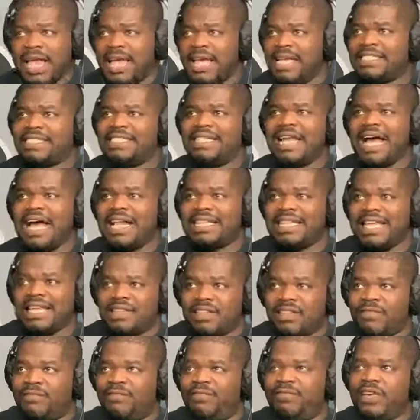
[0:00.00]
It's not that
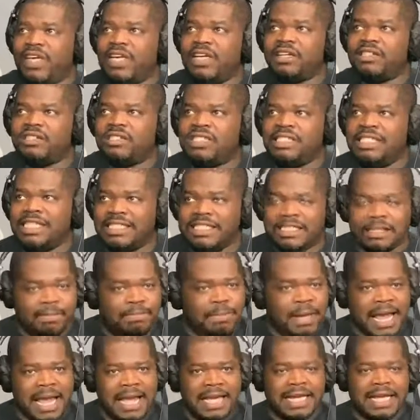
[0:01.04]
the fears
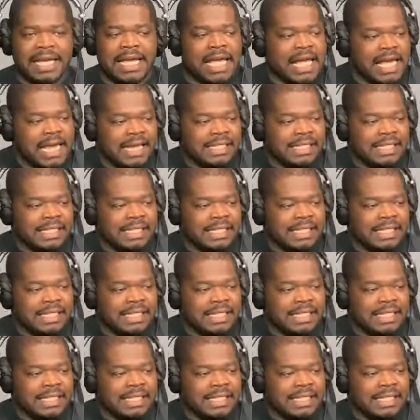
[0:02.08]
dissipated.